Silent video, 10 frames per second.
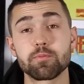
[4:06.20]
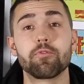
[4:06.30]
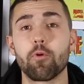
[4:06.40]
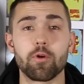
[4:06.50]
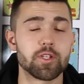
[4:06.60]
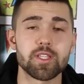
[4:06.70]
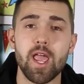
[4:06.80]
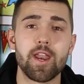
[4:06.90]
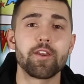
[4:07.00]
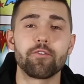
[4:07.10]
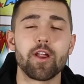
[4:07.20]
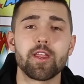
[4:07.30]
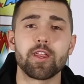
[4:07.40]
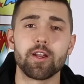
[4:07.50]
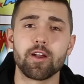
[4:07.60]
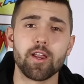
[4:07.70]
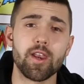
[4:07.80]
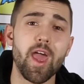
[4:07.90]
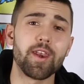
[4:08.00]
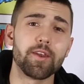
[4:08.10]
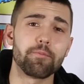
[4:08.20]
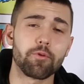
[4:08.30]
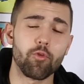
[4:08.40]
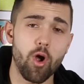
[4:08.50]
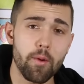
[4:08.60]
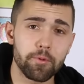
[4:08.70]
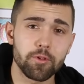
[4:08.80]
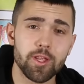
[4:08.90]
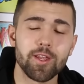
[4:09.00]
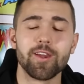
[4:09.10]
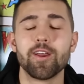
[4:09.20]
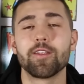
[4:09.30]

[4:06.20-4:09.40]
move forward, just end it right here and end it properly.